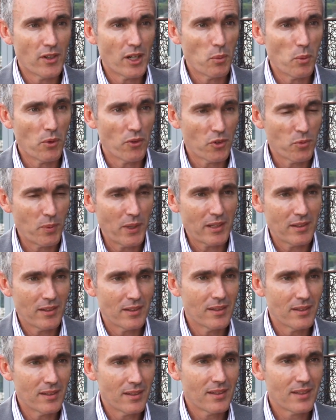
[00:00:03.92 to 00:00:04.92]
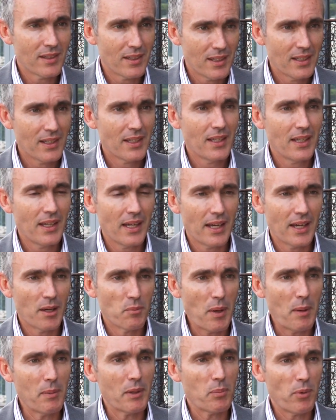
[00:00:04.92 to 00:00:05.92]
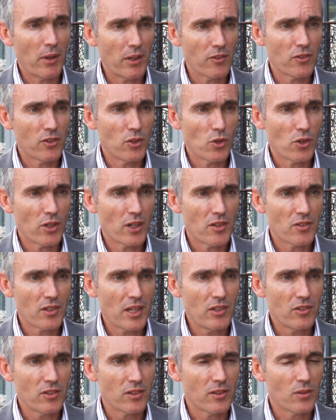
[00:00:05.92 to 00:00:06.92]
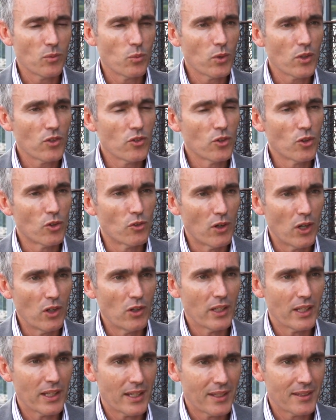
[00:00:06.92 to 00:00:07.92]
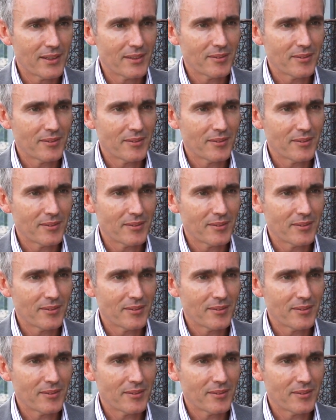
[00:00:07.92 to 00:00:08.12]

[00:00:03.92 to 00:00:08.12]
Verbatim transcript: a very well respected uh, public policy organisation. What's your role there?